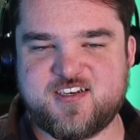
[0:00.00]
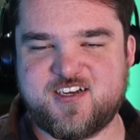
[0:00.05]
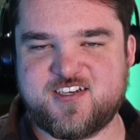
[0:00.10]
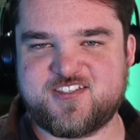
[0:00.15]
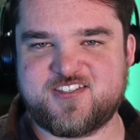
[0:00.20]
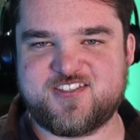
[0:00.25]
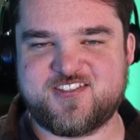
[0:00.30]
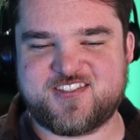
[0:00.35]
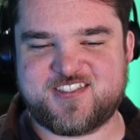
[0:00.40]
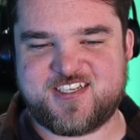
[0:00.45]

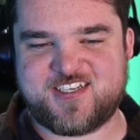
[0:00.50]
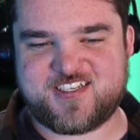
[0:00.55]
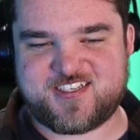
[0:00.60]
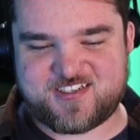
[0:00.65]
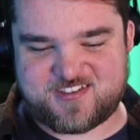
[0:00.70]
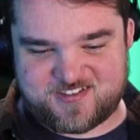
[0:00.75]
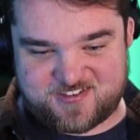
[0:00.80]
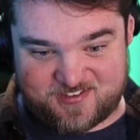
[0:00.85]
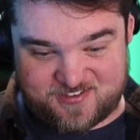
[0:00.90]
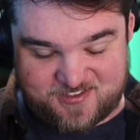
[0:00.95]
Nacho's like,
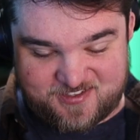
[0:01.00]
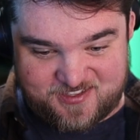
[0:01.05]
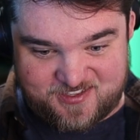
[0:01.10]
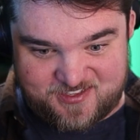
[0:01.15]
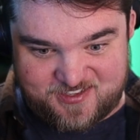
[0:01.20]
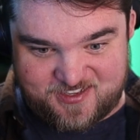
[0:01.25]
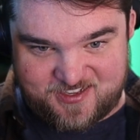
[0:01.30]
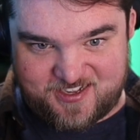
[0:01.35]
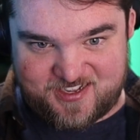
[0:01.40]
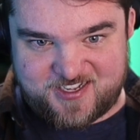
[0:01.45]

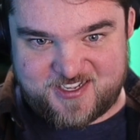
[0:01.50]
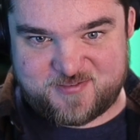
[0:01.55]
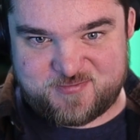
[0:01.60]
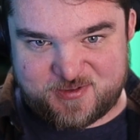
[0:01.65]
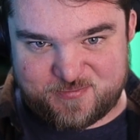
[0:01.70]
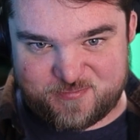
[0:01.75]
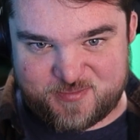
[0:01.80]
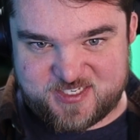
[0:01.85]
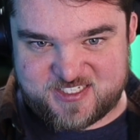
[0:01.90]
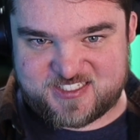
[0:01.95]
I am
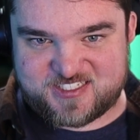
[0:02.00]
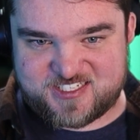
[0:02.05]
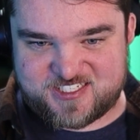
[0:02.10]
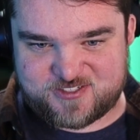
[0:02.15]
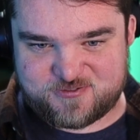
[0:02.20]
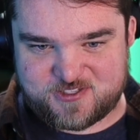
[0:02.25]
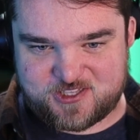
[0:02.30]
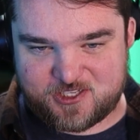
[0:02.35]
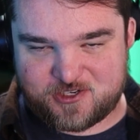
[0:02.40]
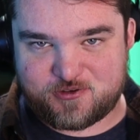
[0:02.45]
in
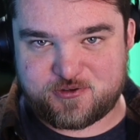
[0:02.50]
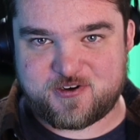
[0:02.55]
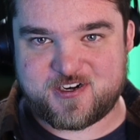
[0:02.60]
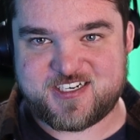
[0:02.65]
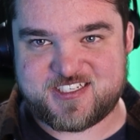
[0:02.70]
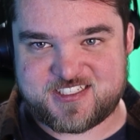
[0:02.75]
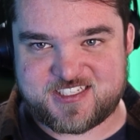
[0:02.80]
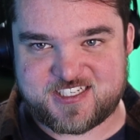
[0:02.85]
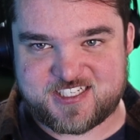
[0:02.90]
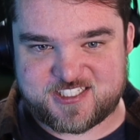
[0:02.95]
business with the
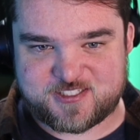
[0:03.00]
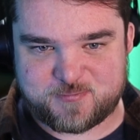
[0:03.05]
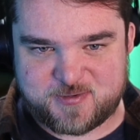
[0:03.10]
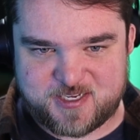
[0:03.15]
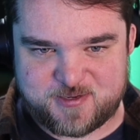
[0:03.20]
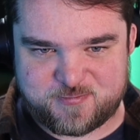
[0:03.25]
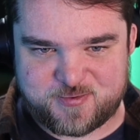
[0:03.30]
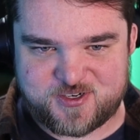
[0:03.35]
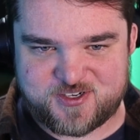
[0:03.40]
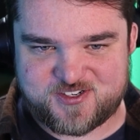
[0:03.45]
craziest
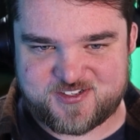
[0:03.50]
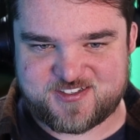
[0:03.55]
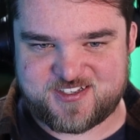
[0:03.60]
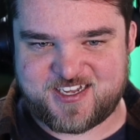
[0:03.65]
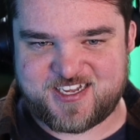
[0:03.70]
people.